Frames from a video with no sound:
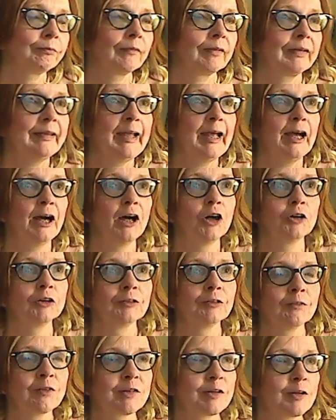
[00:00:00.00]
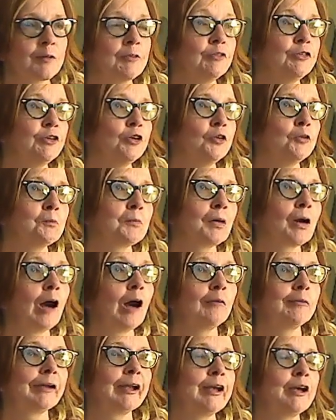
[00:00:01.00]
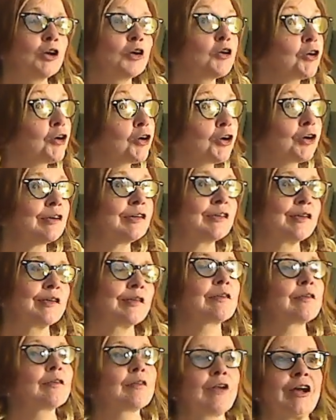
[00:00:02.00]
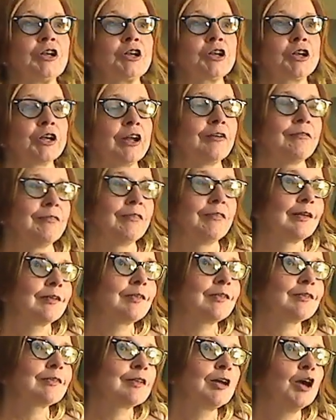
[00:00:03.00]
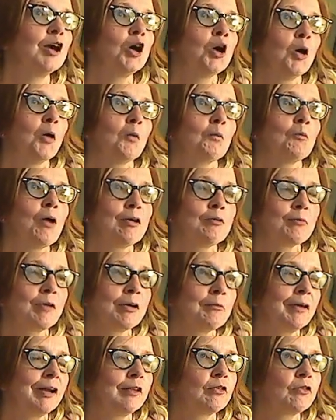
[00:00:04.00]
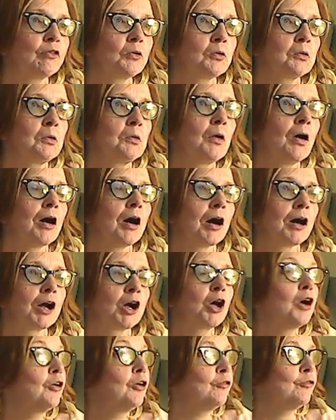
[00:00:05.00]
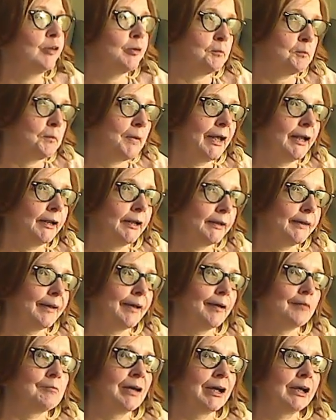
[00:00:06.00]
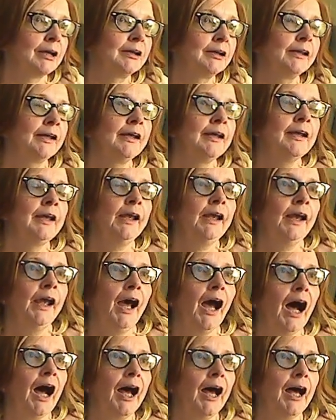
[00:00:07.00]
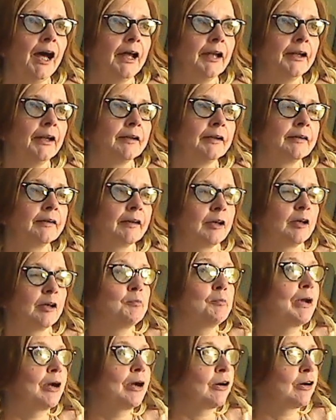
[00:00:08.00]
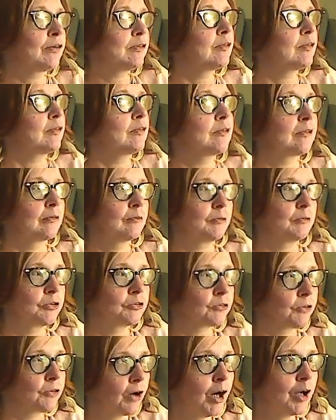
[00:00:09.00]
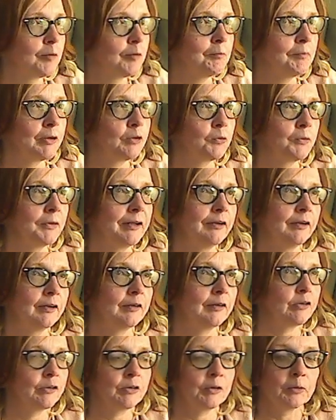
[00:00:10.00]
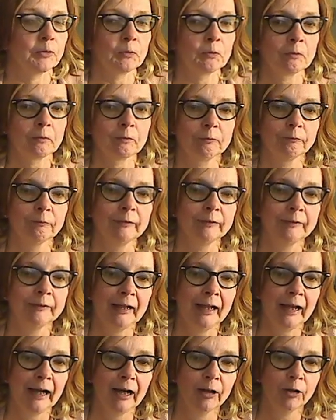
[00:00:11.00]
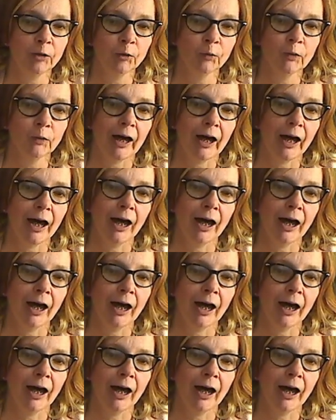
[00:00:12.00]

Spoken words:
Now, some of you probably heard discussion of this when we went through our COVID pandemic and the comparisons that were drawn between the two. Now,